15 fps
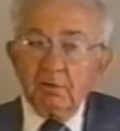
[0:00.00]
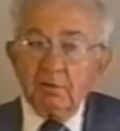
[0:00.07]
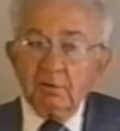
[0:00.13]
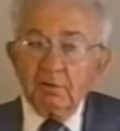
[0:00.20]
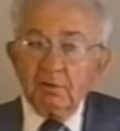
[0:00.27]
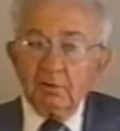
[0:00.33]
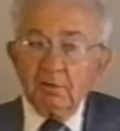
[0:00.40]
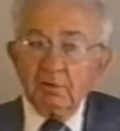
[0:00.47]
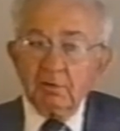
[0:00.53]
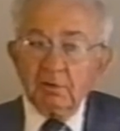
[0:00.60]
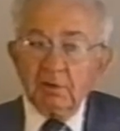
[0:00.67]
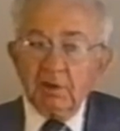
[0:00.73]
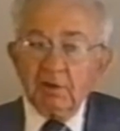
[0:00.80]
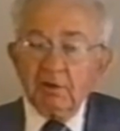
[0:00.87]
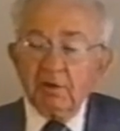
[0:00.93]
uh,
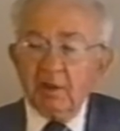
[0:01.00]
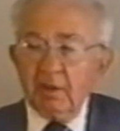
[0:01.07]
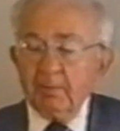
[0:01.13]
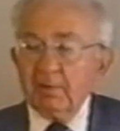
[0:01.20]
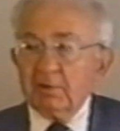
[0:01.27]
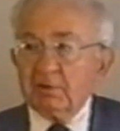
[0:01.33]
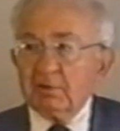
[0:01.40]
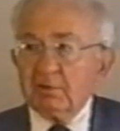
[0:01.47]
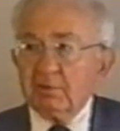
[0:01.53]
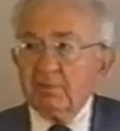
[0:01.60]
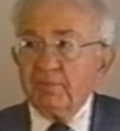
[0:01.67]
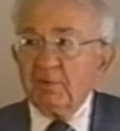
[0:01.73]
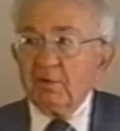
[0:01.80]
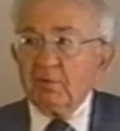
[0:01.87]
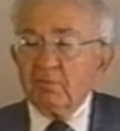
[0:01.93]
later Hamilton.
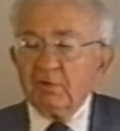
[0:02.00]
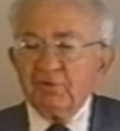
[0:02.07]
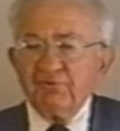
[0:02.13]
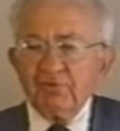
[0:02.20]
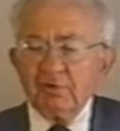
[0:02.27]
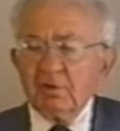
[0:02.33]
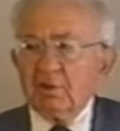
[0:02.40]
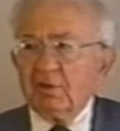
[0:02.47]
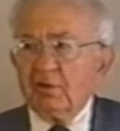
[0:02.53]
Originally,